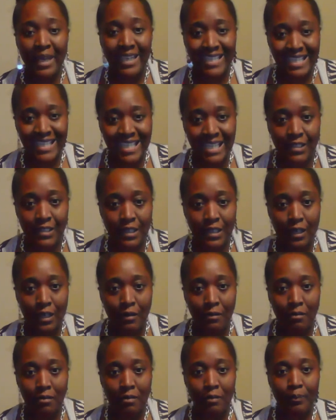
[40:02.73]

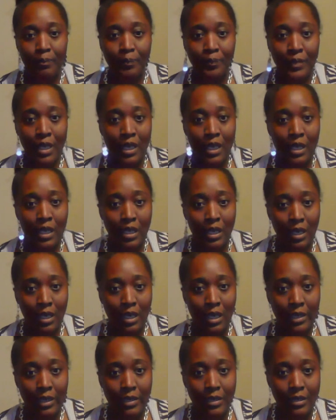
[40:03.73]
magnesium
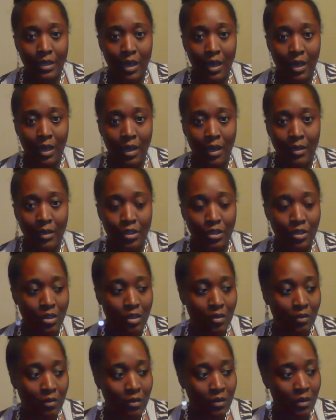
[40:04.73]
and, uh, you
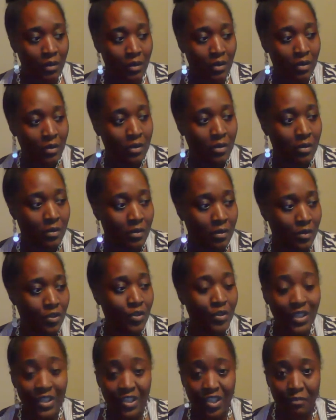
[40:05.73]
know,
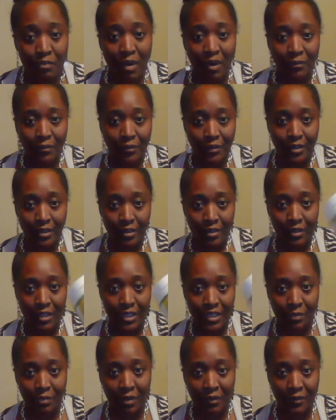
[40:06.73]
so this is buffered.
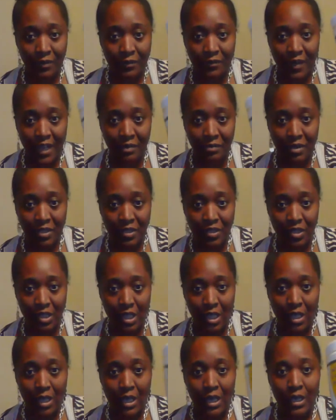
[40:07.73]
This is buffered vitamin
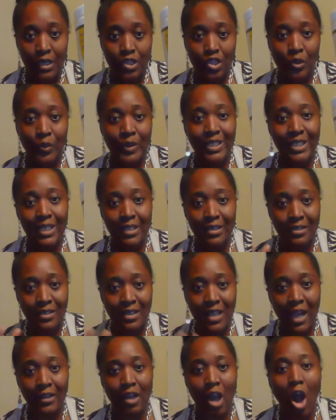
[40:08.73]
C. So it,
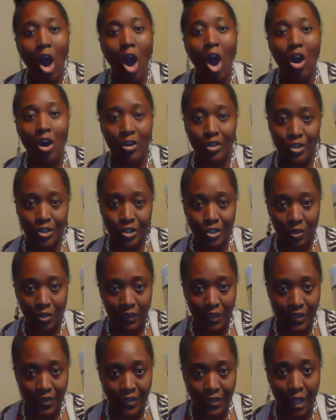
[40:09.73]
it's not harsh
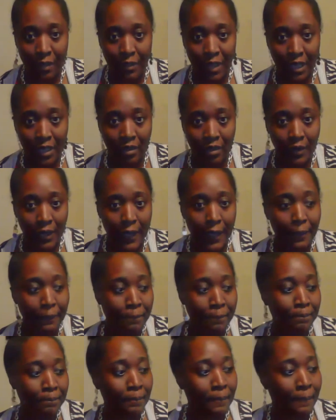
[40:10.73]
on the stomach, okay?